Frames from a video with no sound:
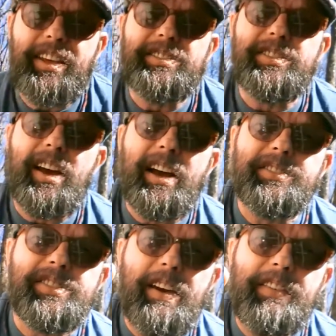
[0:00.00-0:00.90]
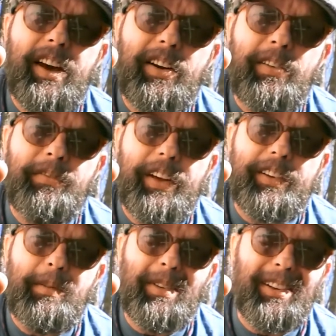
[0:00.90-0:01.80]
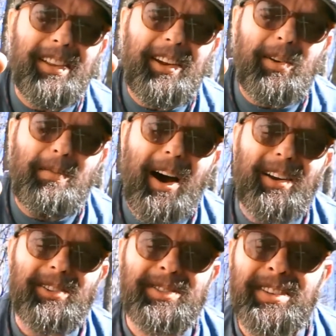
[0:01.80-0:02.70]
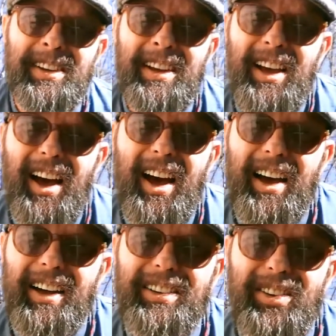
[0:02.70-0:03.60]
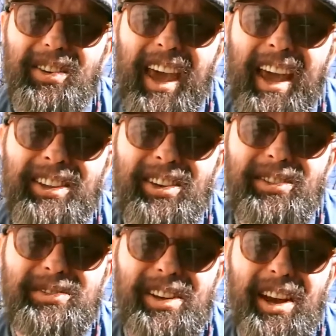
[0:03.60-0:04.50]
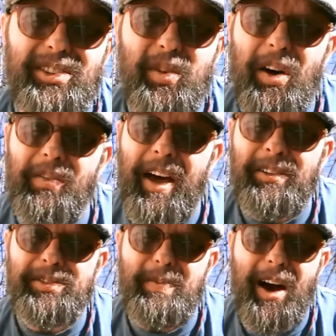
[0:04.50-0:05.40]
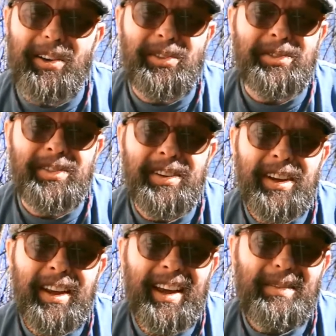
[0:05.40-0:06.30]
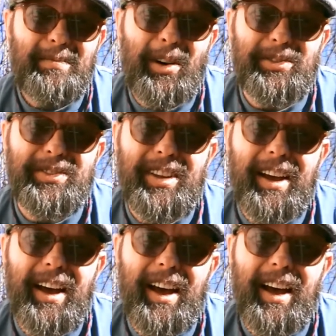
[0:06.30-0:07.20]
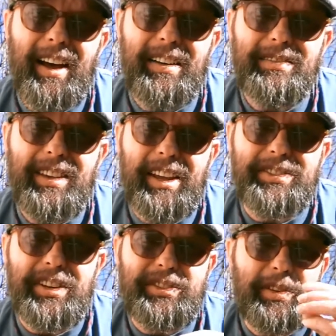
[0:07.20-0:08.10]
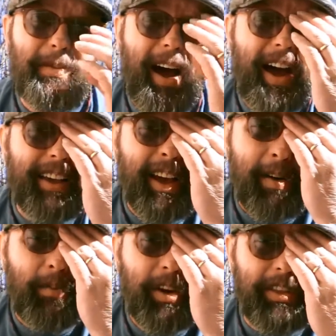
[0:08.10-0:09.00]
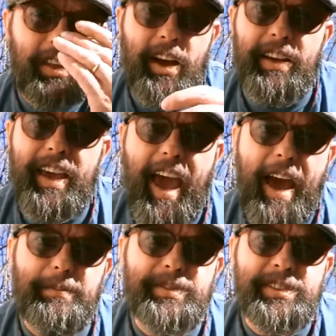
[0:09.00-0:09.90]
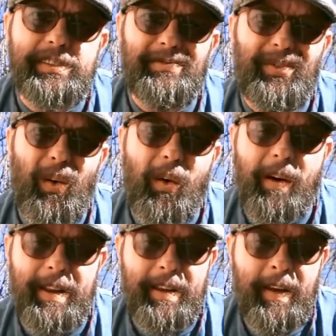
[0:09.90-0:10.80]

these 750 milliliter bottles. You can use 12-ounce bottles. Most kits that you buy come with caps for it,